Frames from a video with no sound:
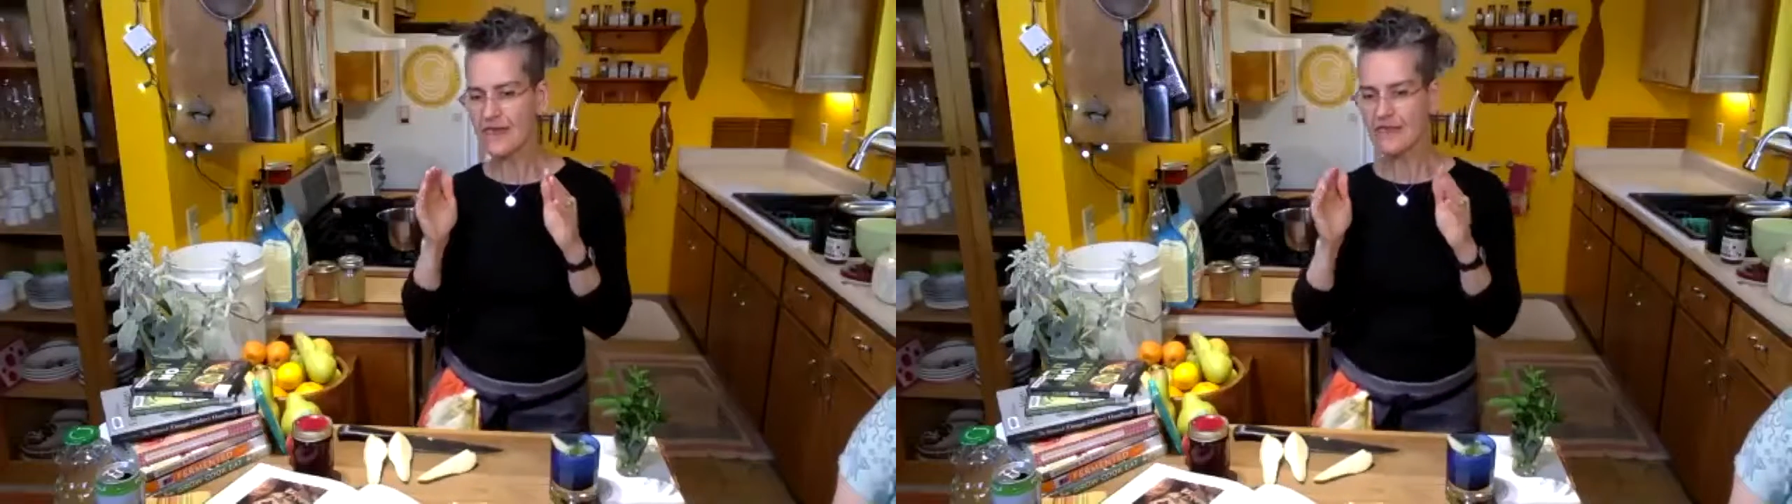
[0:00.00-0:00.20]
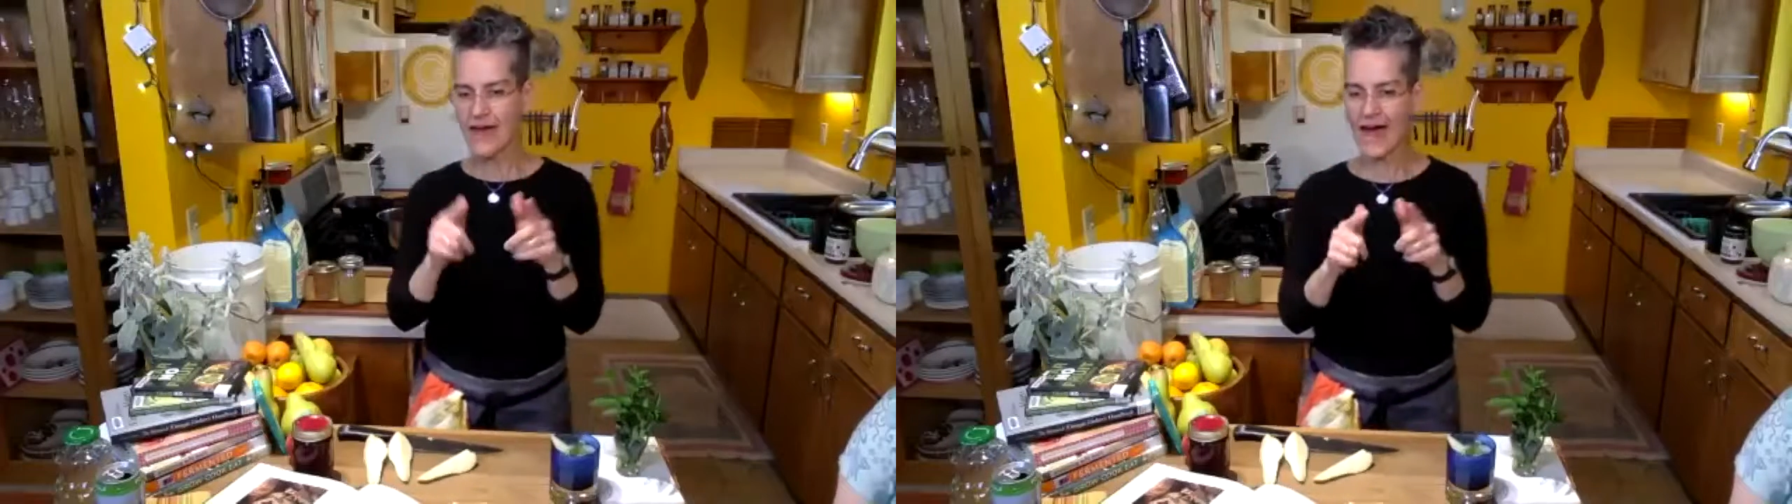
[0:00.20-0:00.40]

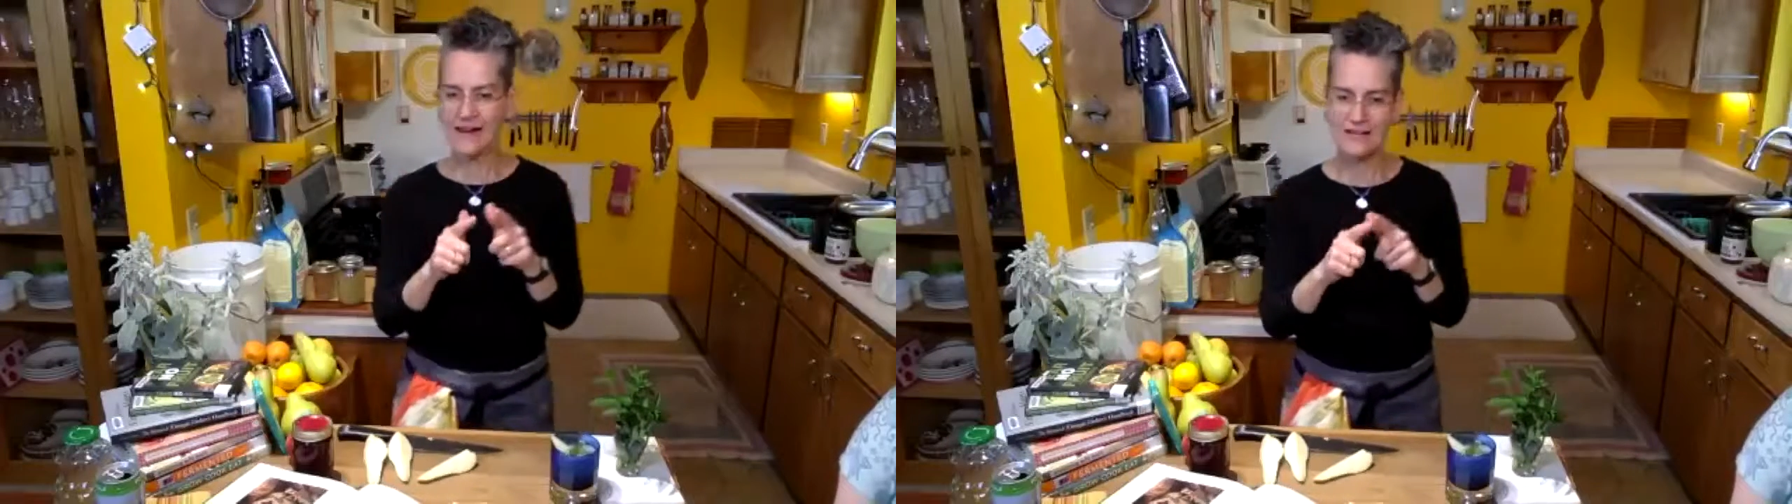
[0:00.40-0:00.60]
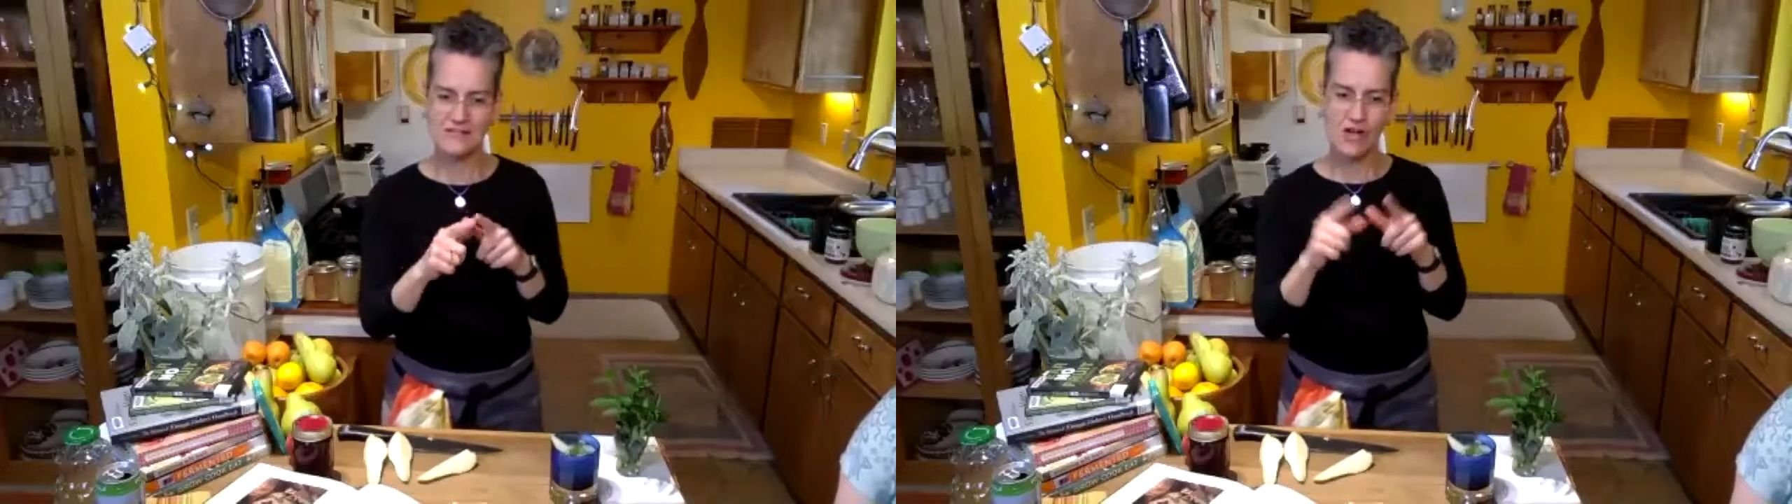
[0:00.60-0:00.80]
That
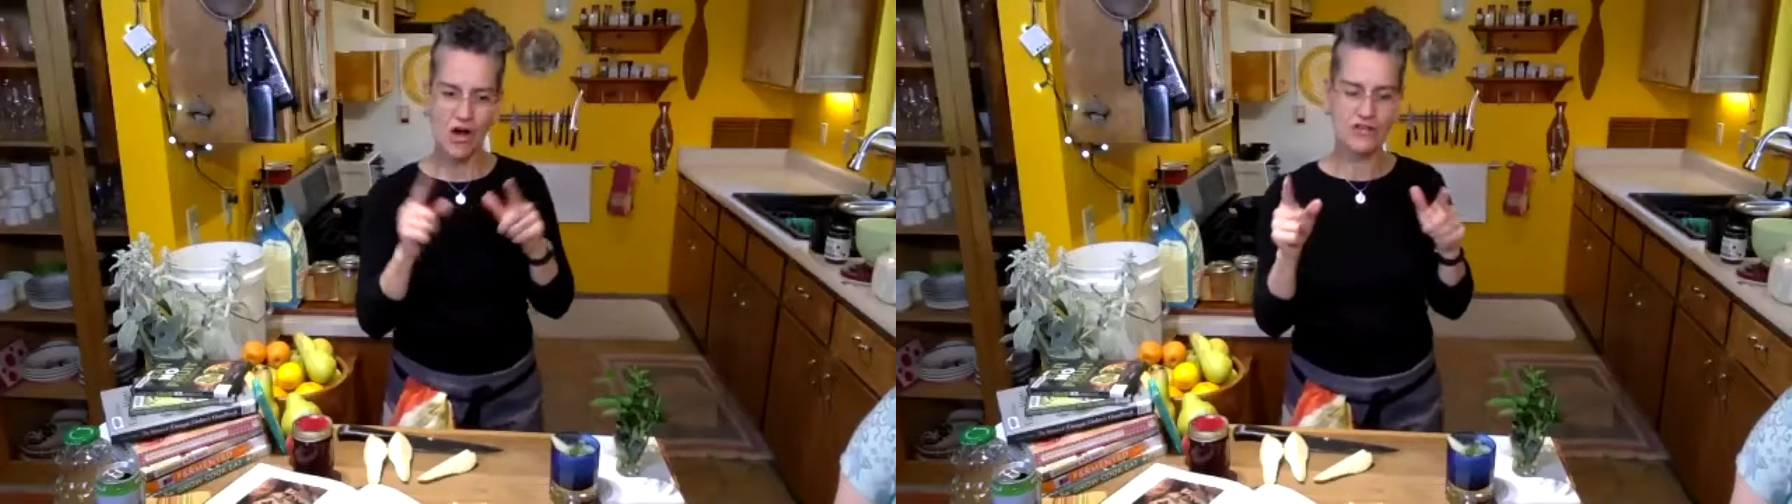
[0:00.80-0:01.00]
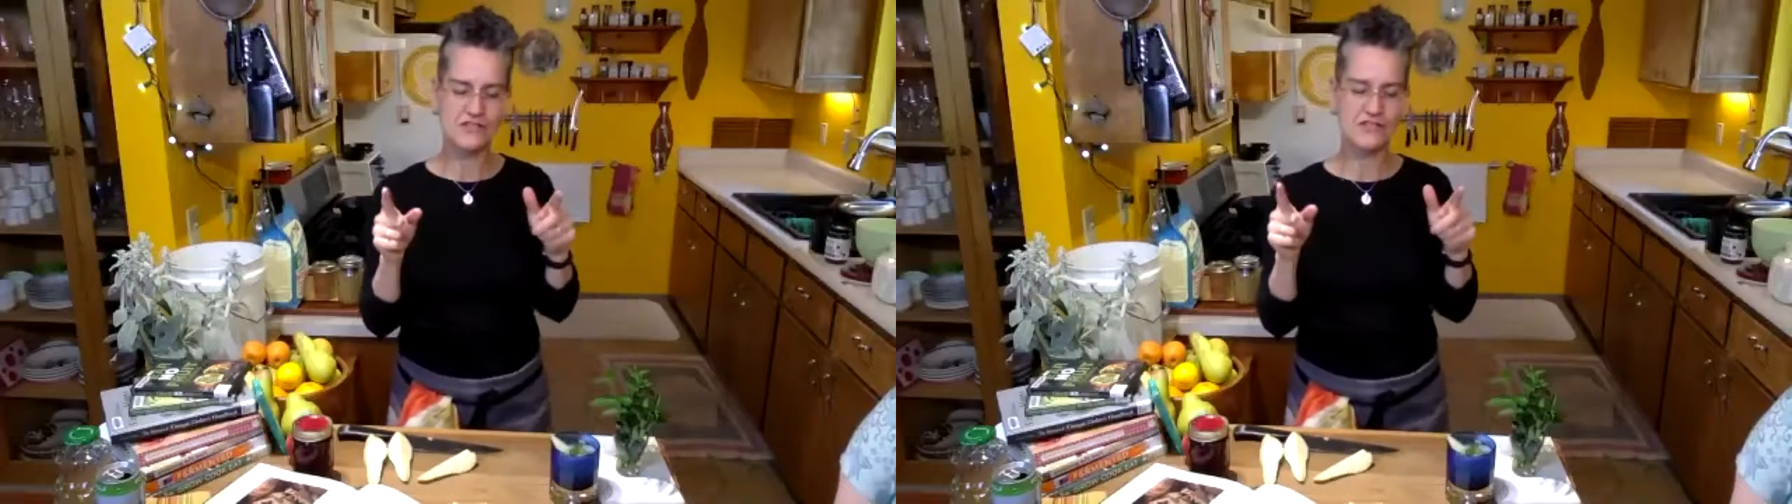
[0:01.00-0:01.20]
is
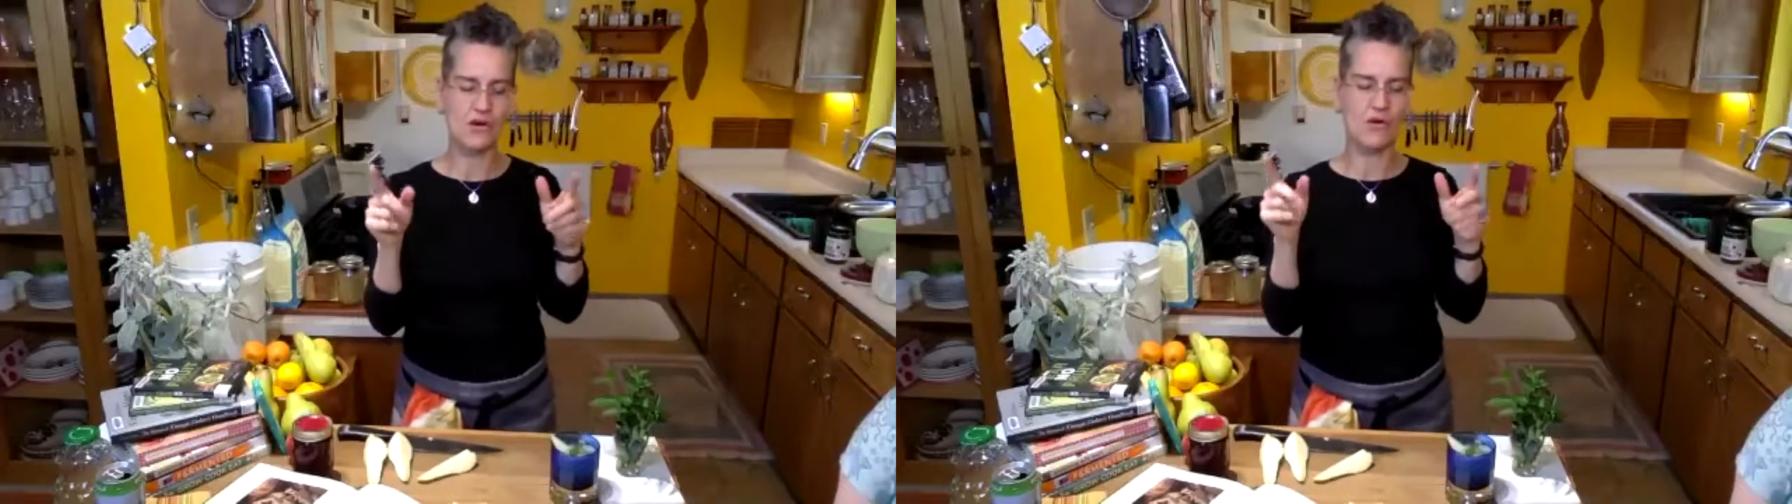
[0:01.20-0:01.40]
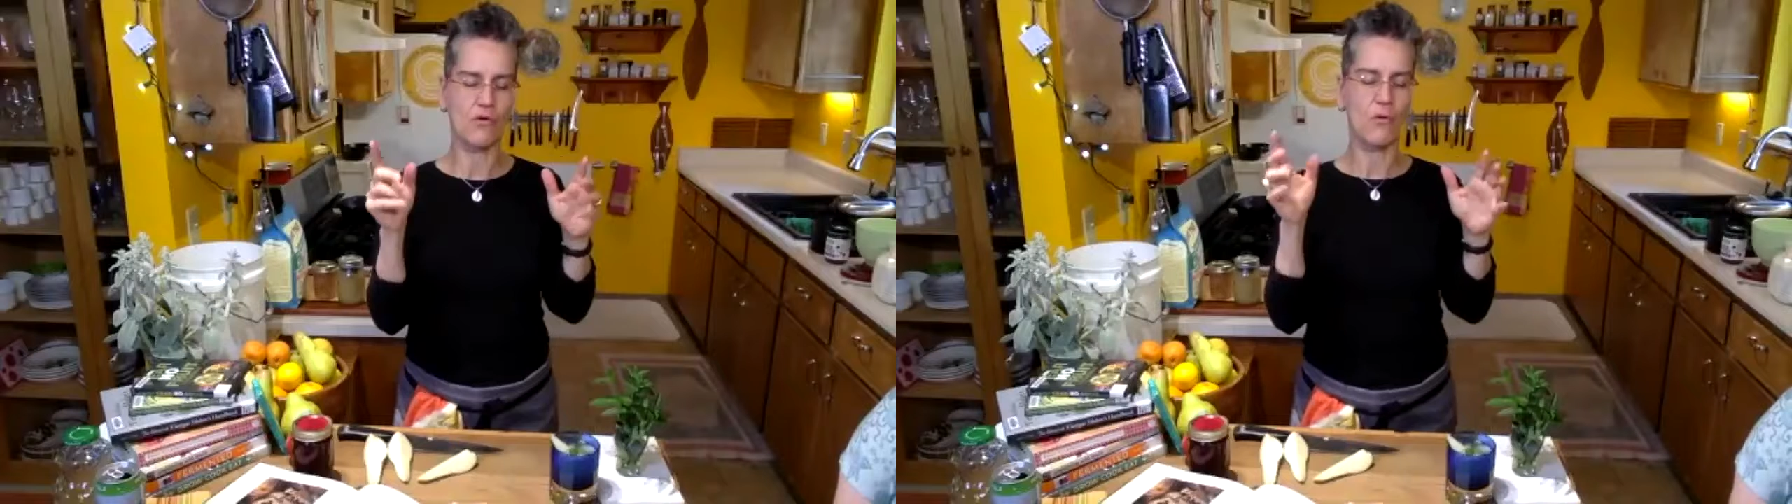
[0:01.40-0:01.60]
also